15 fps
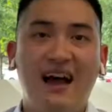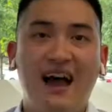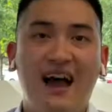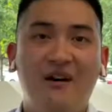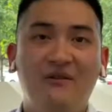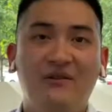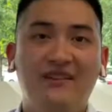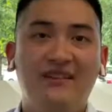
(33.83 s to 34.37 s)

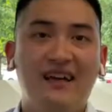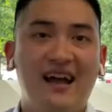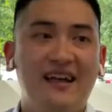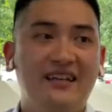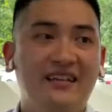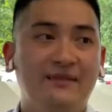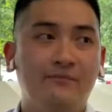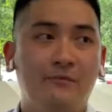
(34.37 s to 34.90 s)
I would say
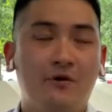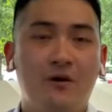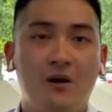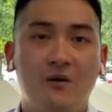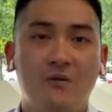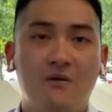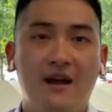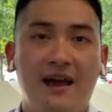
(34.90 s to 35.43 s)
this
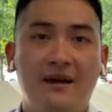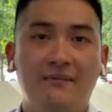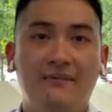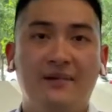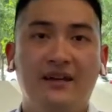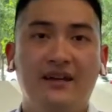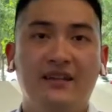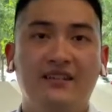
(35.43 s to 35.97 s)

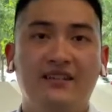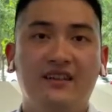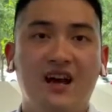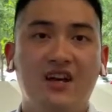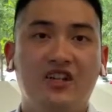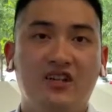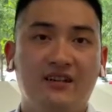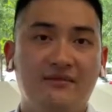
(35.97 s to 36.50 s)
program is
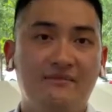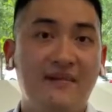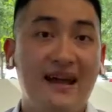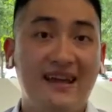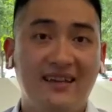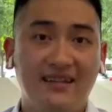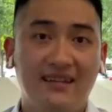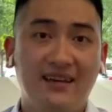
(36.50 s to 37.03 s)
such
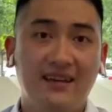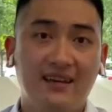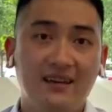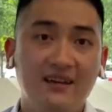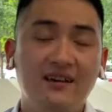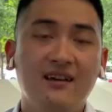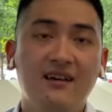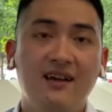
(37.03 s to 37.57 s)

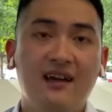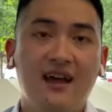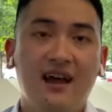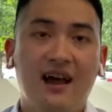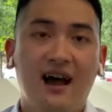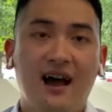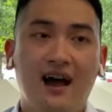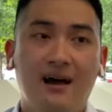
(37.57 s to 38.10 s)
amazing.
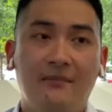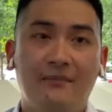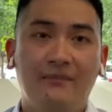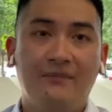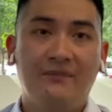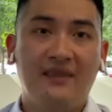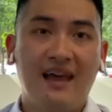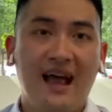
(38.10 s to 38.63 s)

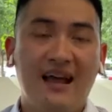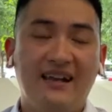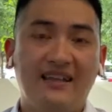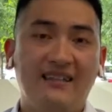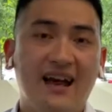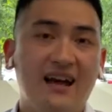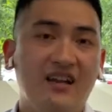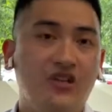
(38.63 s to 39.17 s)
I
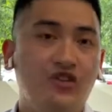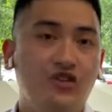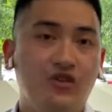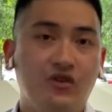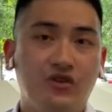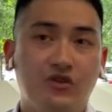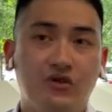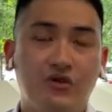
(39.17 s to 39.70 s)
decided
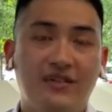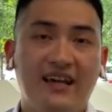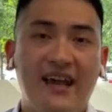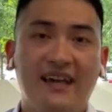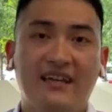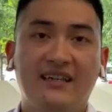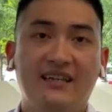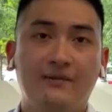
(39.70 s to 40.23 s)
to
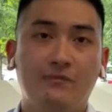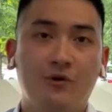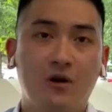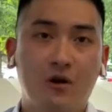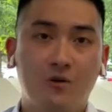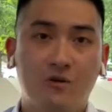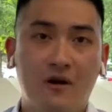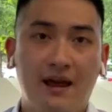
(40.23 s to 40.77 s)
take this
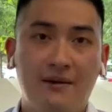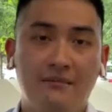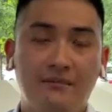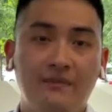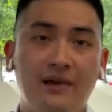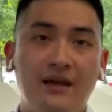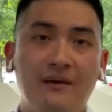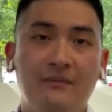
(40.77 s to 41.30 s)
program
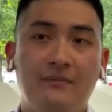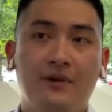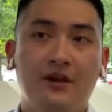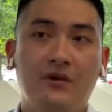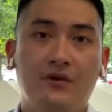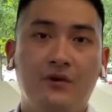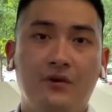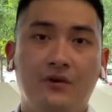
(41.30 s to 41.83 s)

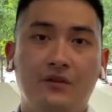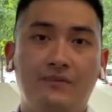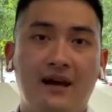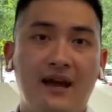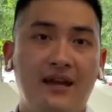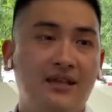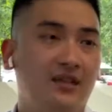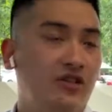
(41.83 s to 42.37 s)
because
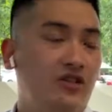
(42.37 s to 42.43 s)
my